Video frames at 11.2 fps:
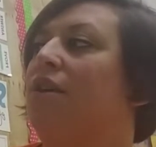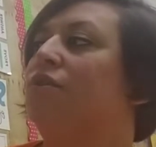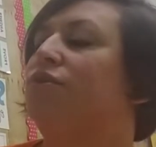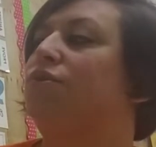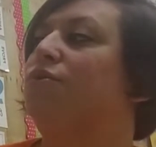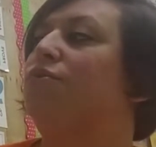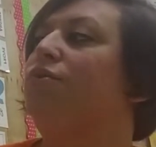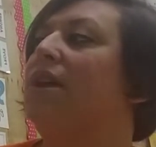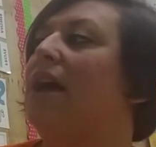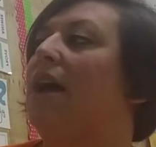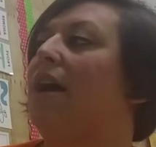
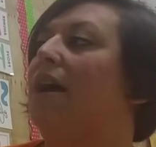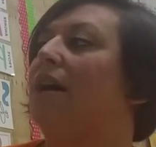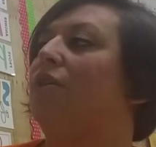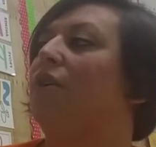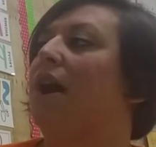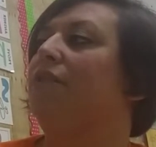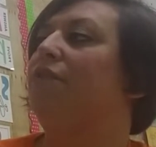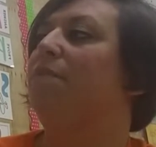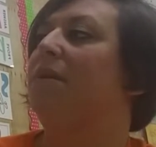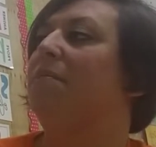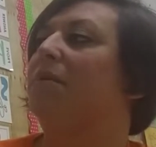Soon, a crowd of
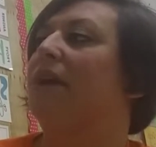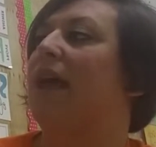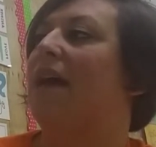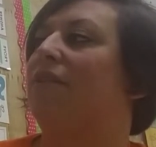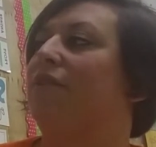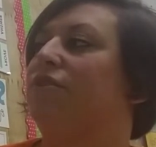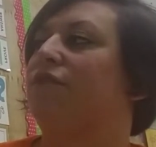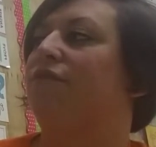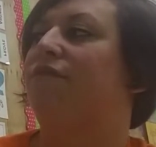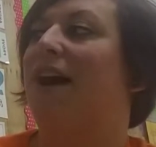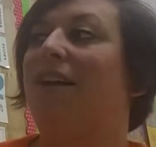people gathered to
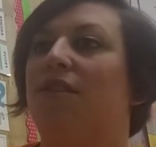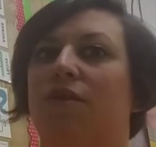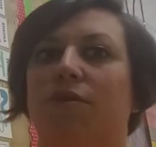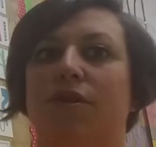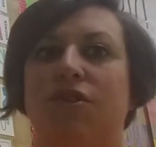follow the